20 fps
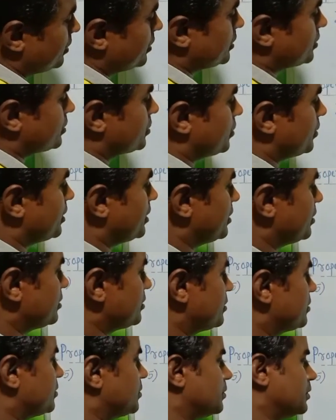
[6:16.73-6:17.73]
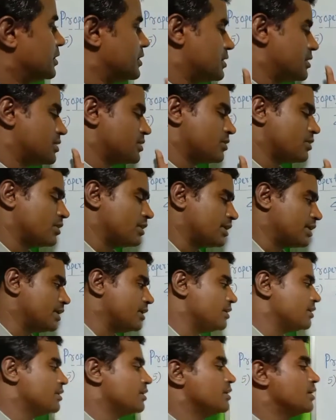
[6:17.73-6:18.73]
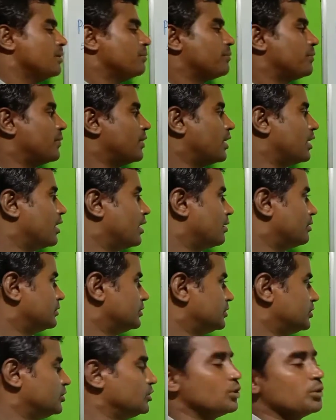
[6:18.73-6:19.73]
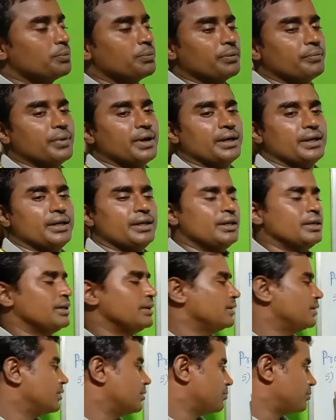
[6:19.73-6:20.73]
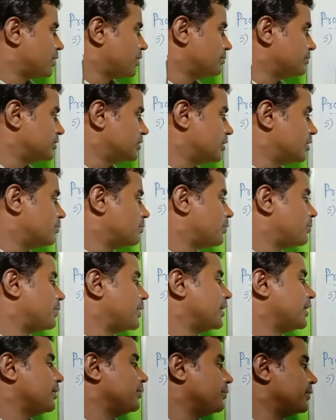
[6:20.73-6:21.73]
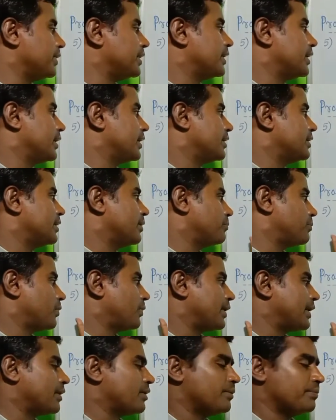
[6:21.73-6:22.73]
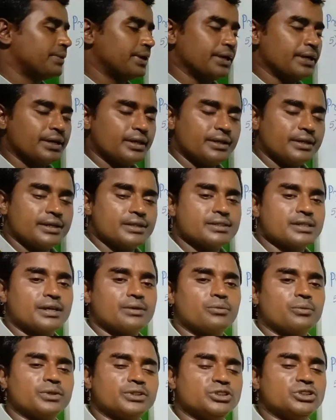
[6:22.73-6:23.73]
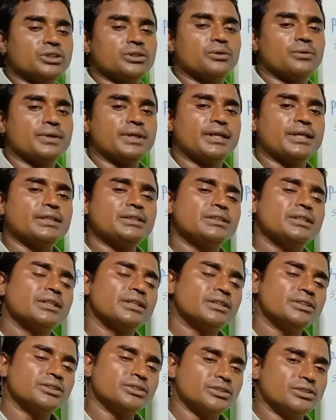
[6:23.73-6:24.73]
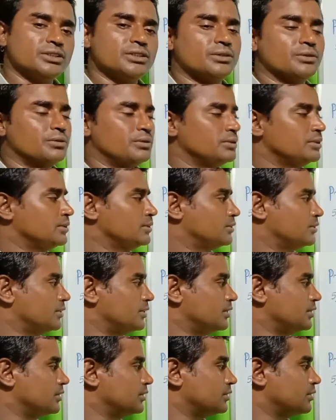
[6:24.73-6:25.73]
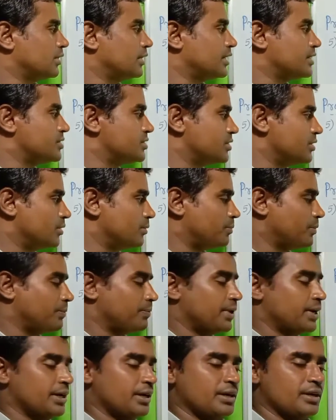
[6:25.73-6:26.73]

So this is called a zero property. From zero property we get the product of any integer with 0 is 0. So this is called a zero property.